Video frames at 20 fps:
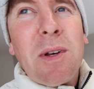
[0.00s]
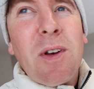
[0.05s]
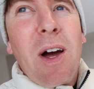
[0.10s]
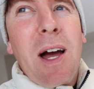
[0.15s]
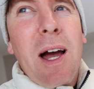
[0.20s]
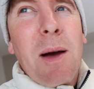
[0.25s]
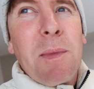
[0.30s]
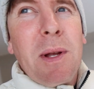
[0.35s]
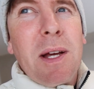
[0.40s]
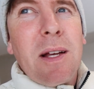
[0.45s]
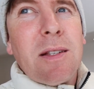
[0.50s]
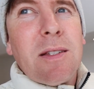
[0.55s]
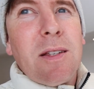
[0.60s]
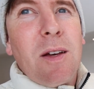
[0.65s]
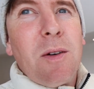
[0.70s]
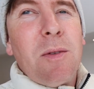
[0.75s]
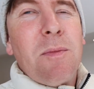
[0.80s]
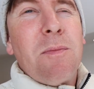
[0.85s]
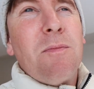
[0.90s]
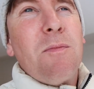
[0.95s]
not happening.
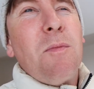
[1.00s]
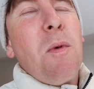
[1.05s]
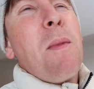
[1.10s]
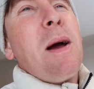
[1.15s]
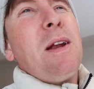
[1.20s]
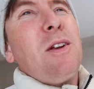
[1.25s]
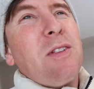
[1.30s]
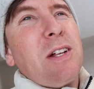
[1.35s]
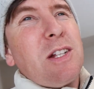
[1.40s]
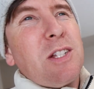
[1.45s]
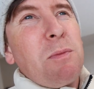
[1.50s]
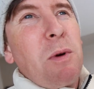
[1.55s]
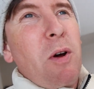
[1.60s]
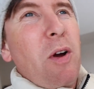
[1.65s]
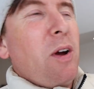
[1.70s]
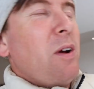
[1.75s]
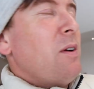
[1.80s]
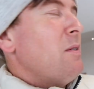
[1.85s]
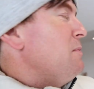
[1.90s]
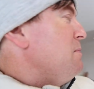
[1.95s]
So we might do that
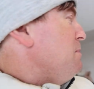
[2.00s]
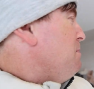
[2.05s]
tomorrow.